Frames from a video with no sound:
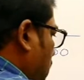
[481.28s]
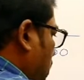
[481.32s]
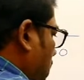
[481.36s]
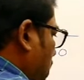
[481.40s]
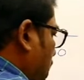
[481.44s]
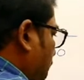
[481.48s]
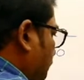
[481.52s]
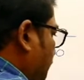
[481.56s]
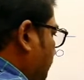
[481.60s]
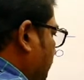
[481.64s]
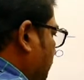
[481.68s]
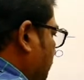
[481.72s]

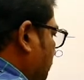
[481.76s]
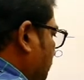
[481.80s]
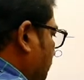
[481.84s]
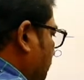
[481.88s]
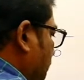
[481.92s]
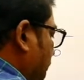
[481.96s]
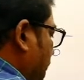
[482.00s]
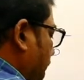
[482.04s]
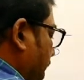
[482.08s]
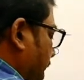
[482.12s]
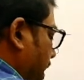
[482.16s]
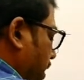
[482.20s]
deposited
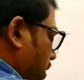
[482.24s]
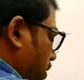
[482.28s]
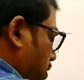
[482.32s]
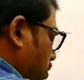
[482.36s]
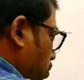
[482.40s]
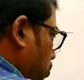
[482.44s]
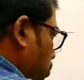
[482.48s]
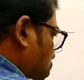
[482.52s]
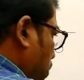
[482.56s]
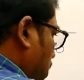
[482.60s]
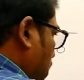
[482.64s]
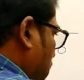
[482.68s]
but not
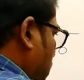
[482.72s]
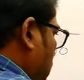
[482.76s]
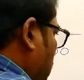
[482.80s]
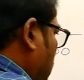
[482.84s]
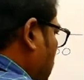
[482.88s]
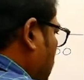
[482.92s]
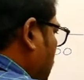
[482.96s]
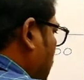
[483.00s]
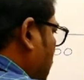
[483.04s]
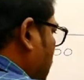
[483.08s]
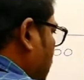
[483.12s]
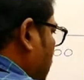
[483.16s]
collected,
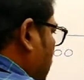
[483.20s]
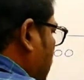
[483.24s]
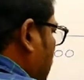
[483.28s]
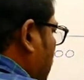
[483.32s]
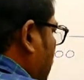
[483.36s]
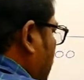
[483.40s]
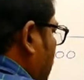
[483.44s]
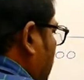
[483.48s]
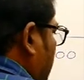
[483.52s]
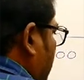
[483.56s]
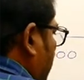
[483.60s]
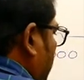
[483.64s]
which is
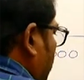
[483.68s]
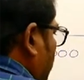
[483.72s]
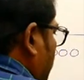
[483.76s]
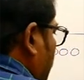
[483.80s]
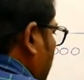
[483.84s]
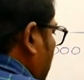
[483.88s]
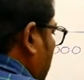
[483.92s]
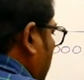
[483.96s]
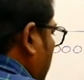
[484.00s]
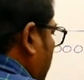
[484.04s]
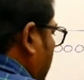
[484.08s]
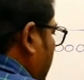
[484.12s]
less.
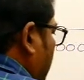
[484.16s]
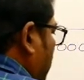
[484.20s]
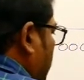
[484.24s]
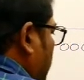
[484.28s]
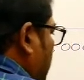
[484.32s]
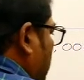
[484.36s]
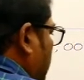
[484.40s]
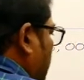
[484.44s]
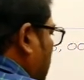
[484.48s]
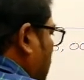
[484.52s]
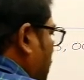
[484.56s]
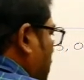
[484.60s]
Okay,
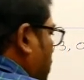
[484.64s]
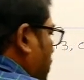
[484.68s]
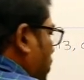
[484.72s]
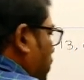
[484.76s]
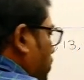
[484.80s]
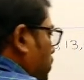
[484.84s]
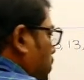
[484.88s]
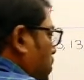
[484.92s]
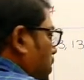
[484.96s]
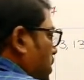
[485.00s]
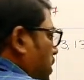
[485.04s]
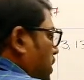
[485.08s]

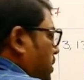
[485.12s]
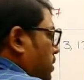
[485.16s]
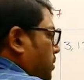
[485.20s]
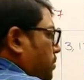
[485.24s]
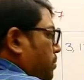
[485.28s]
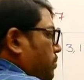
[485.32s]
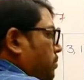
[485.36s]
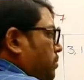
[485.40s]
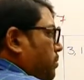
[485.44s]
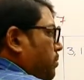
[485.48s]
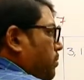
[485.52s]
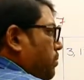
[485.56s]

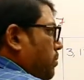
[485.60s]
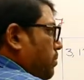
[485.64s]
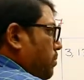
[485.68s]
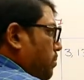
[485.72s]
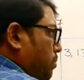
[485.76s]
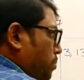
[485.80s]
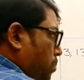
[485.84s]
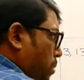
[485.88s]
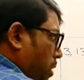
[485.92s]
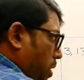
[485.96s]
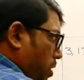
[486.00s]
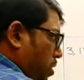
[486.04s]
checks
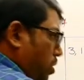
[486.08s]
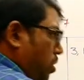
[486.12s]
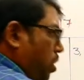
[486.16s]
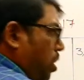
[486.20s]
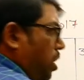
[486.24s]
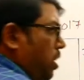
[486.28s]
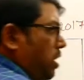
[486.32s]
deposited